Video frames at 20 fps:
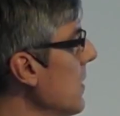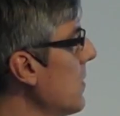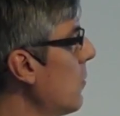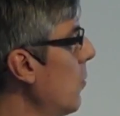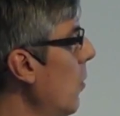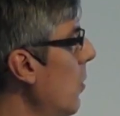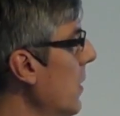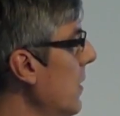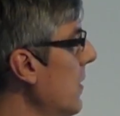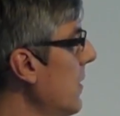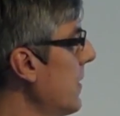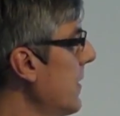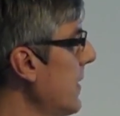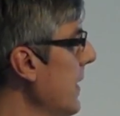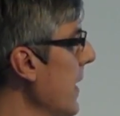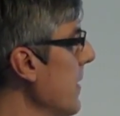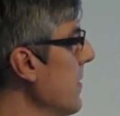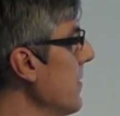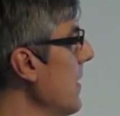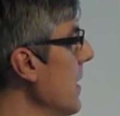this torque
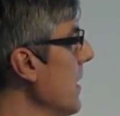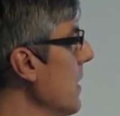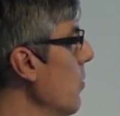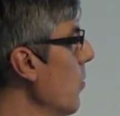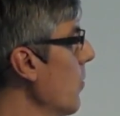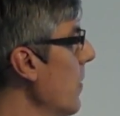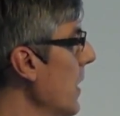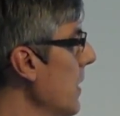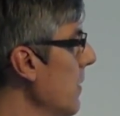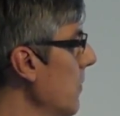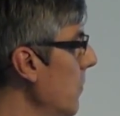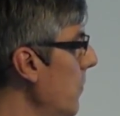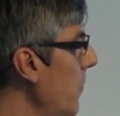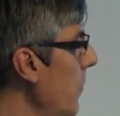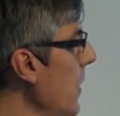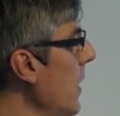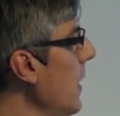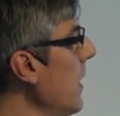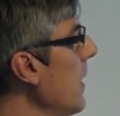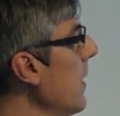sensing, you can
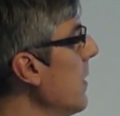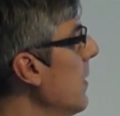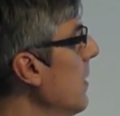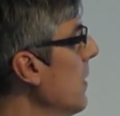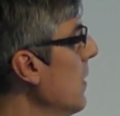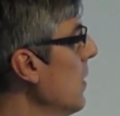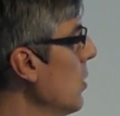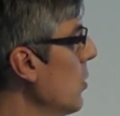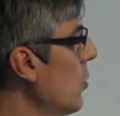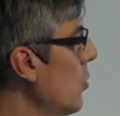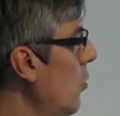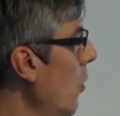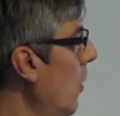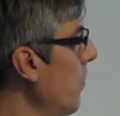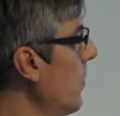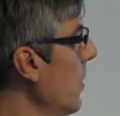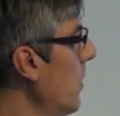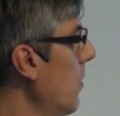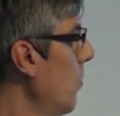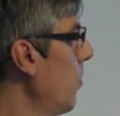really
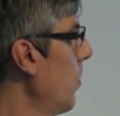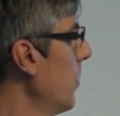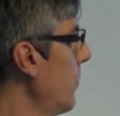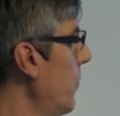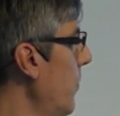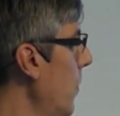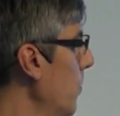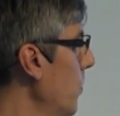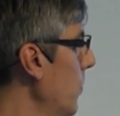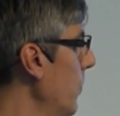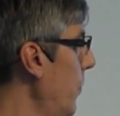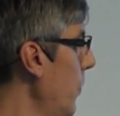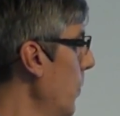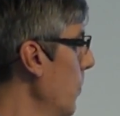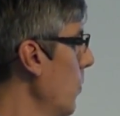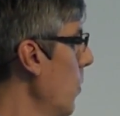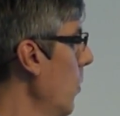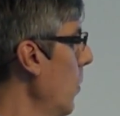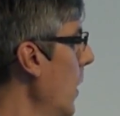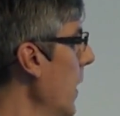stop the robot
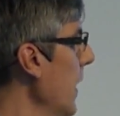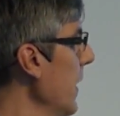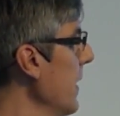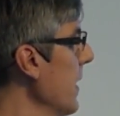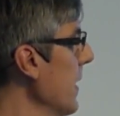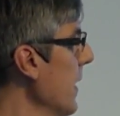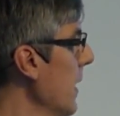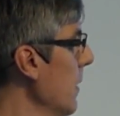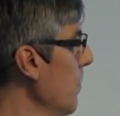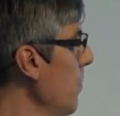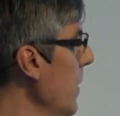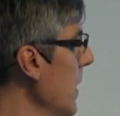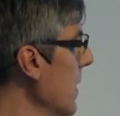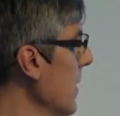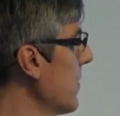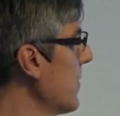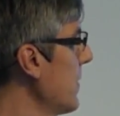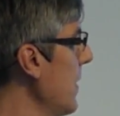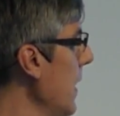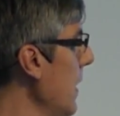from colliding and
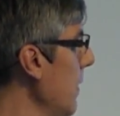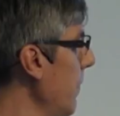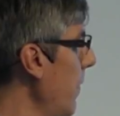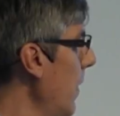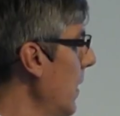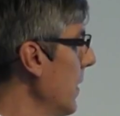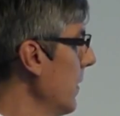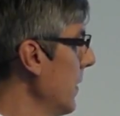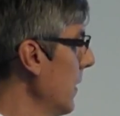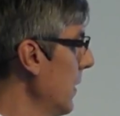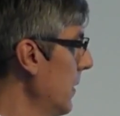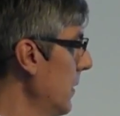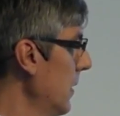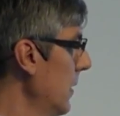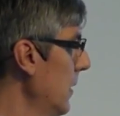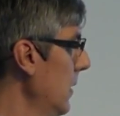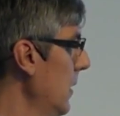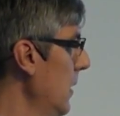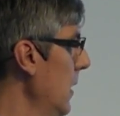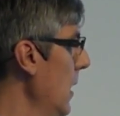being safe under
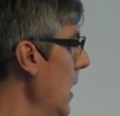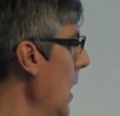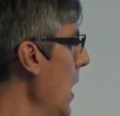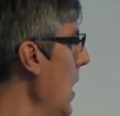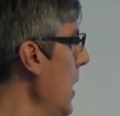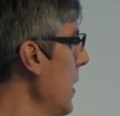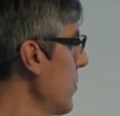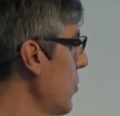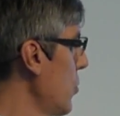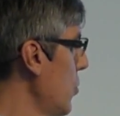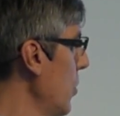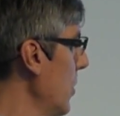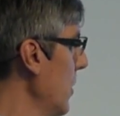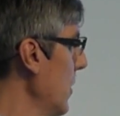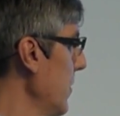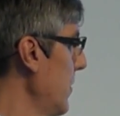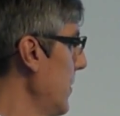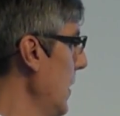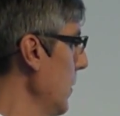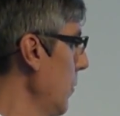a large
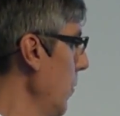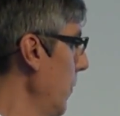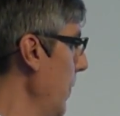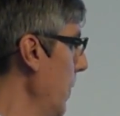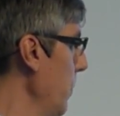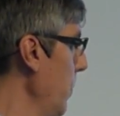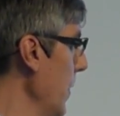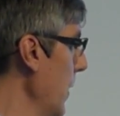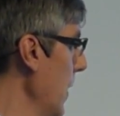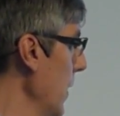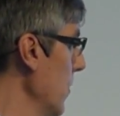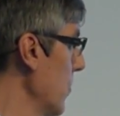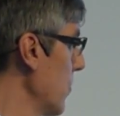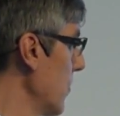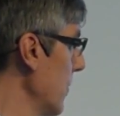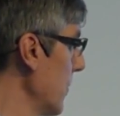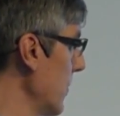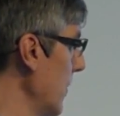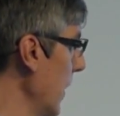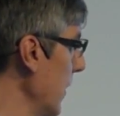set of
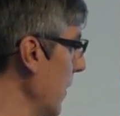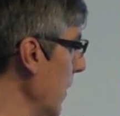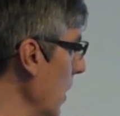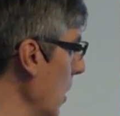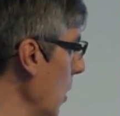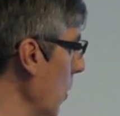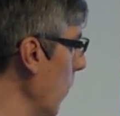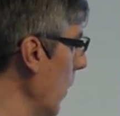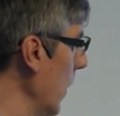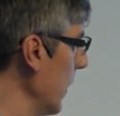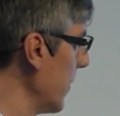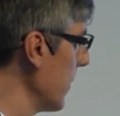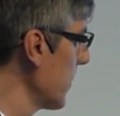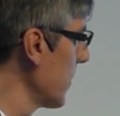applications. And well,